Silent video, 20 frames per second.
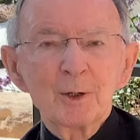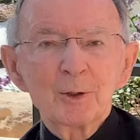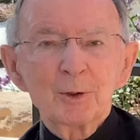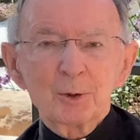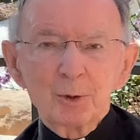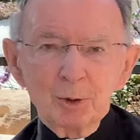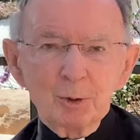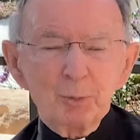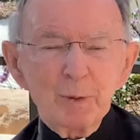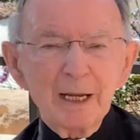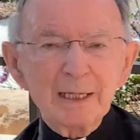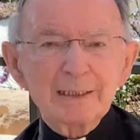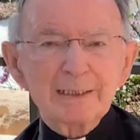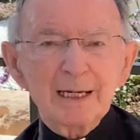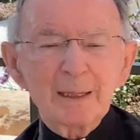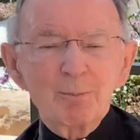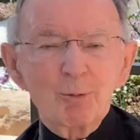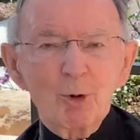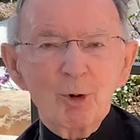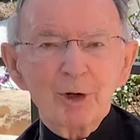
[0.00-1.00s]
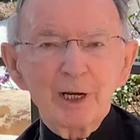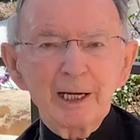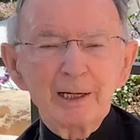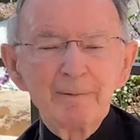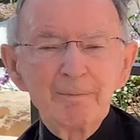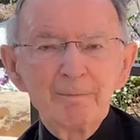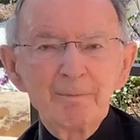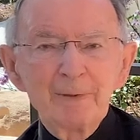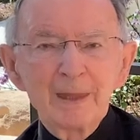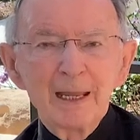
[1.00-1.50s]
Good Wednesday
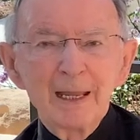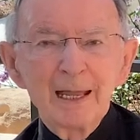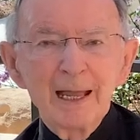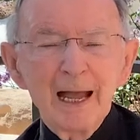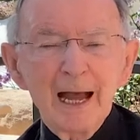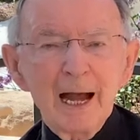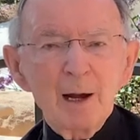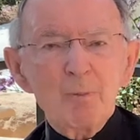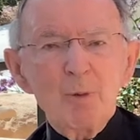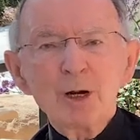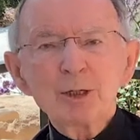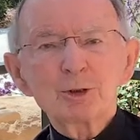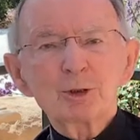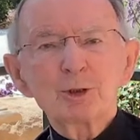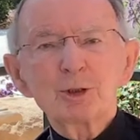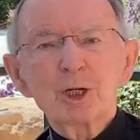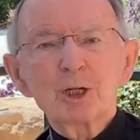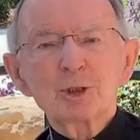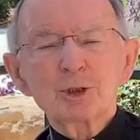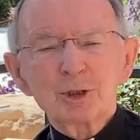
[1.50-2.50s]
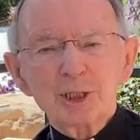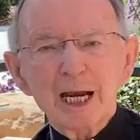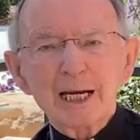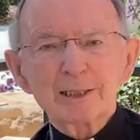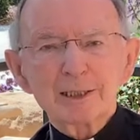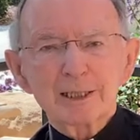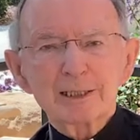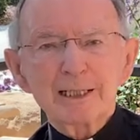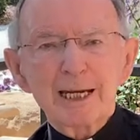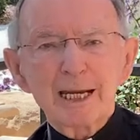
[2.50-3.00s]
morning. I want you to
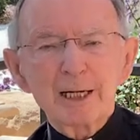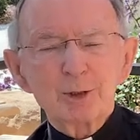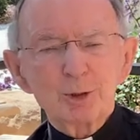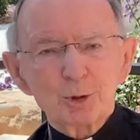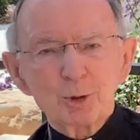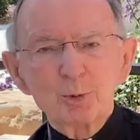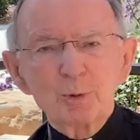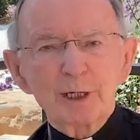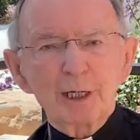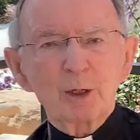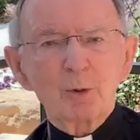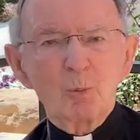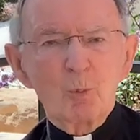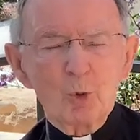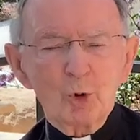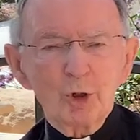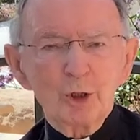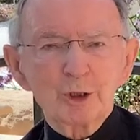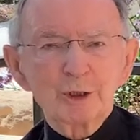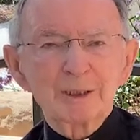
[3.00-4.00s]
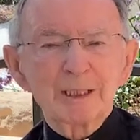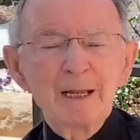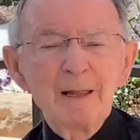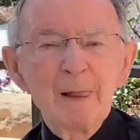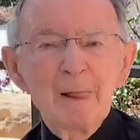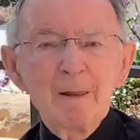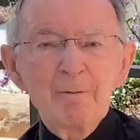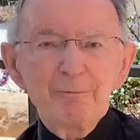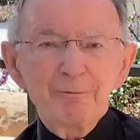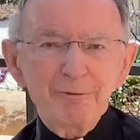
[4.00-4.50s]
check today two little words
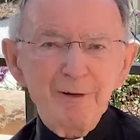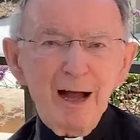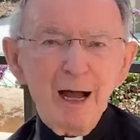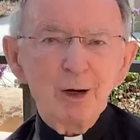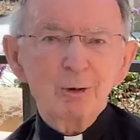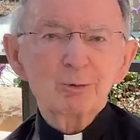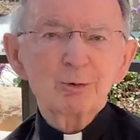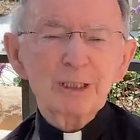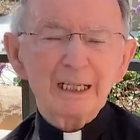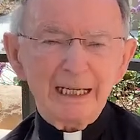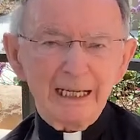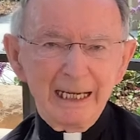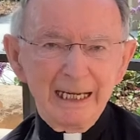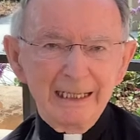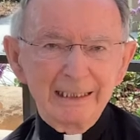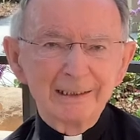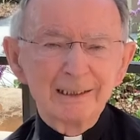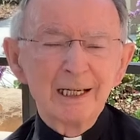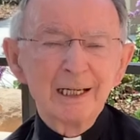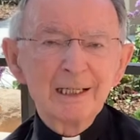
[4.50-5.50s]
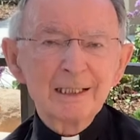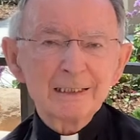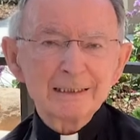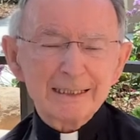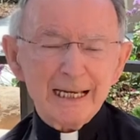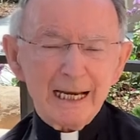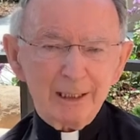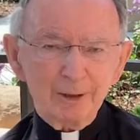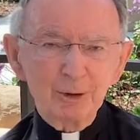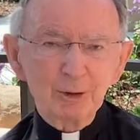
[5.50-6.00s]
found in
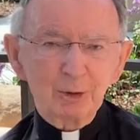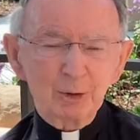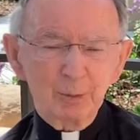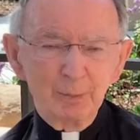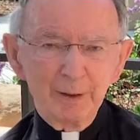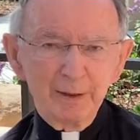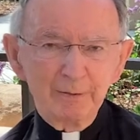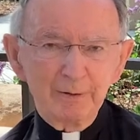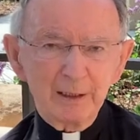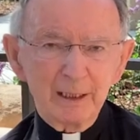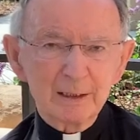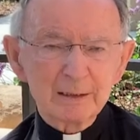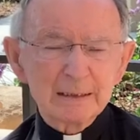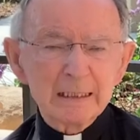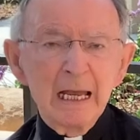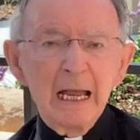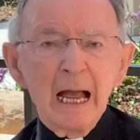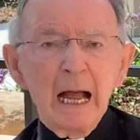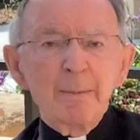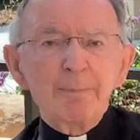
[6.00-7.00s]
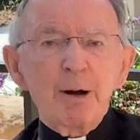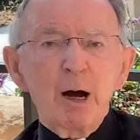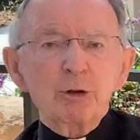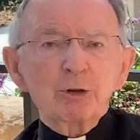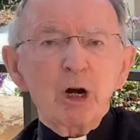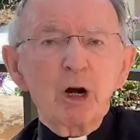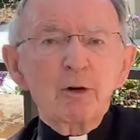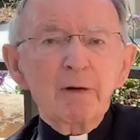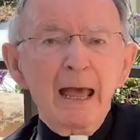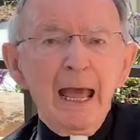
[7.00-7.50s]
2 Corinthians
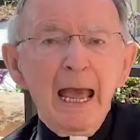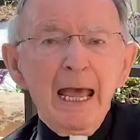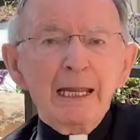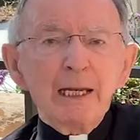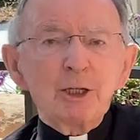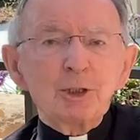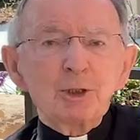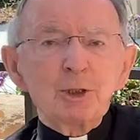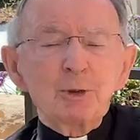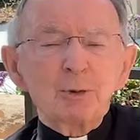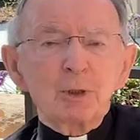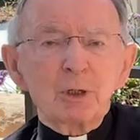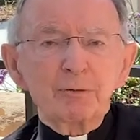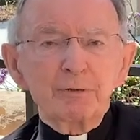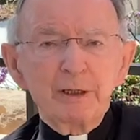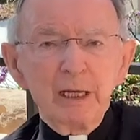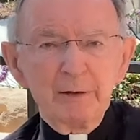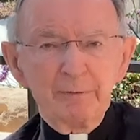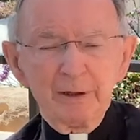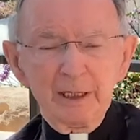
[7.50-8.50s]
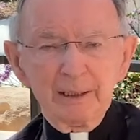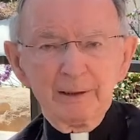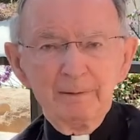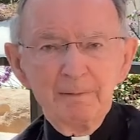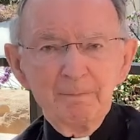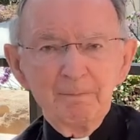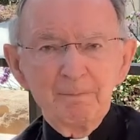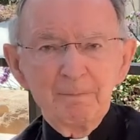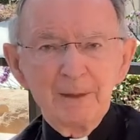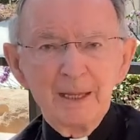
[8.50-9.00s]
about our attitude of giving.
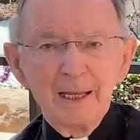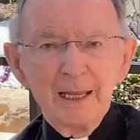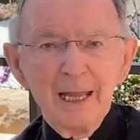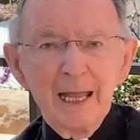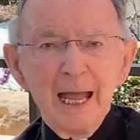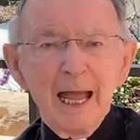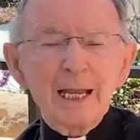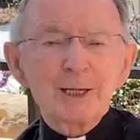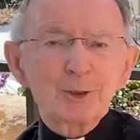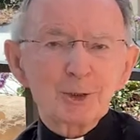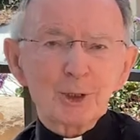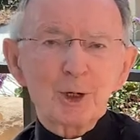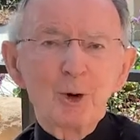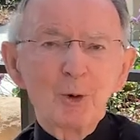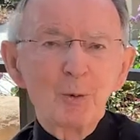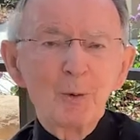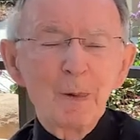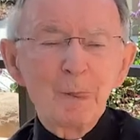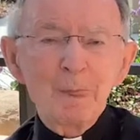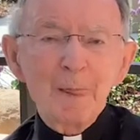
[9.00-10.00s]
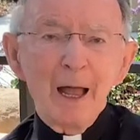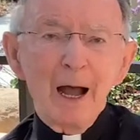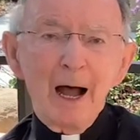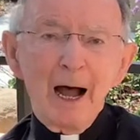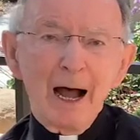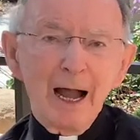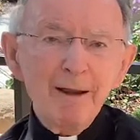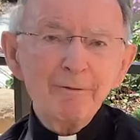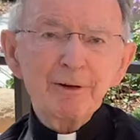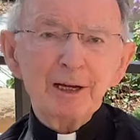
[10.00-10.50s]
And so
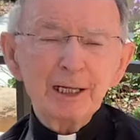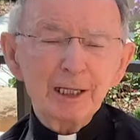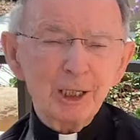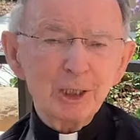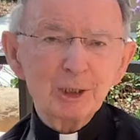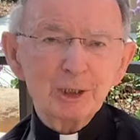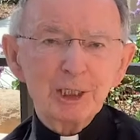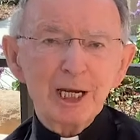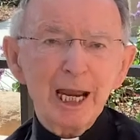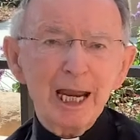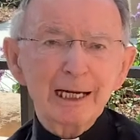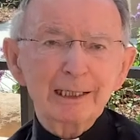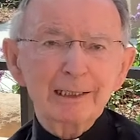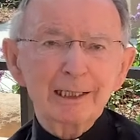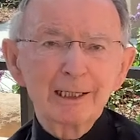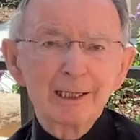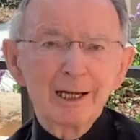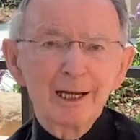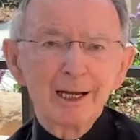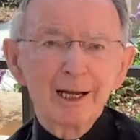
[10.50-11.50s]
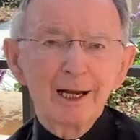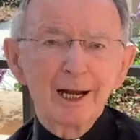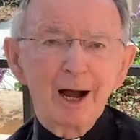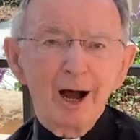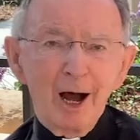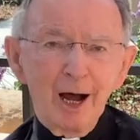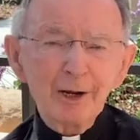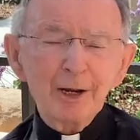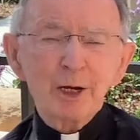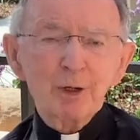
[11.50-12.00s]
I've got to check
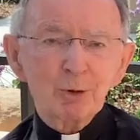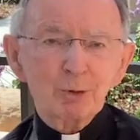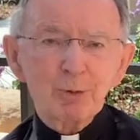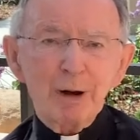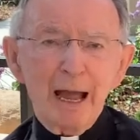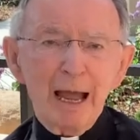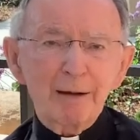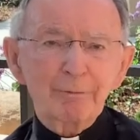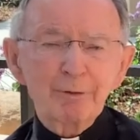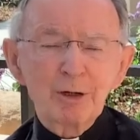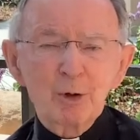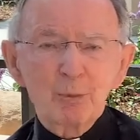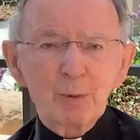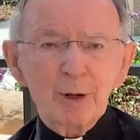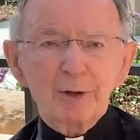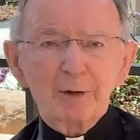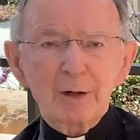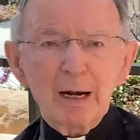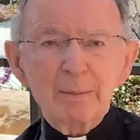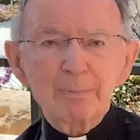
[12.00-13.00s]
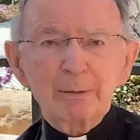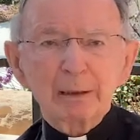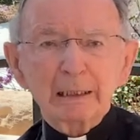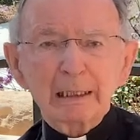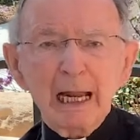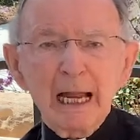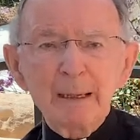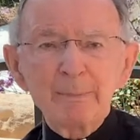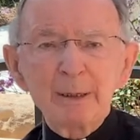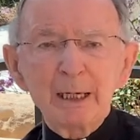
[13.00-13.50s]
on a graph whether I'm
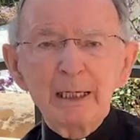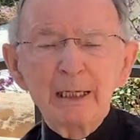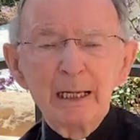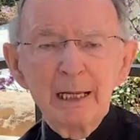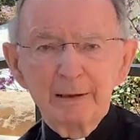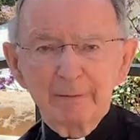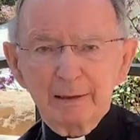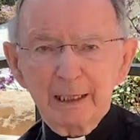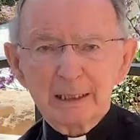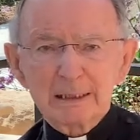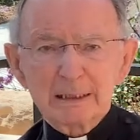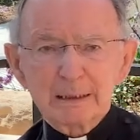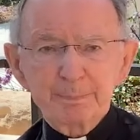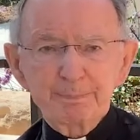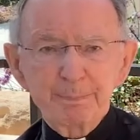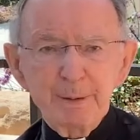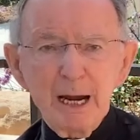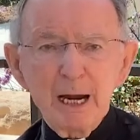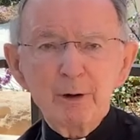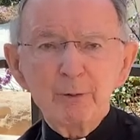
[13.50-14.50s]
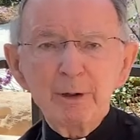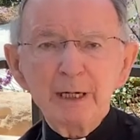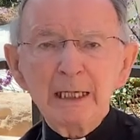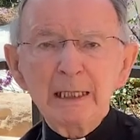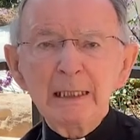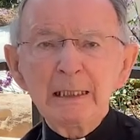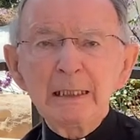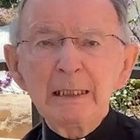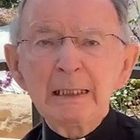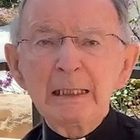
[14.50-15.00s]
climbing the
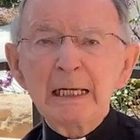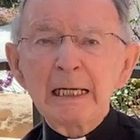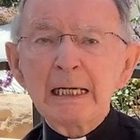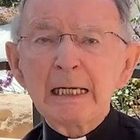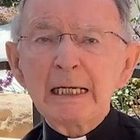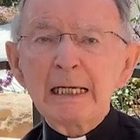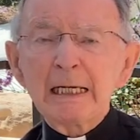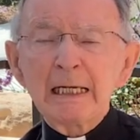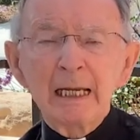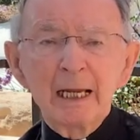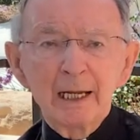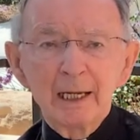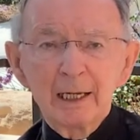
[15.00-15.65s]
sparingly